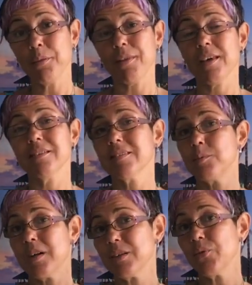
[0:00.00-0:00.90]
Thank you so
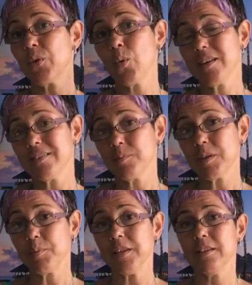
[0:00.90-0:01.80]
much for watching my
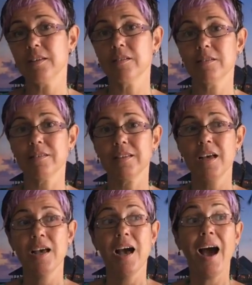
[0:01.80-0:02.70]
videos.
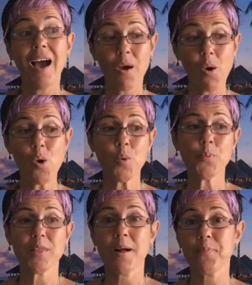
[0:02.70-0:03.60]
I hope
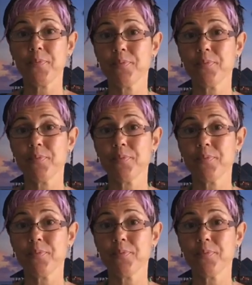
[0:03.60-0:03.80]
that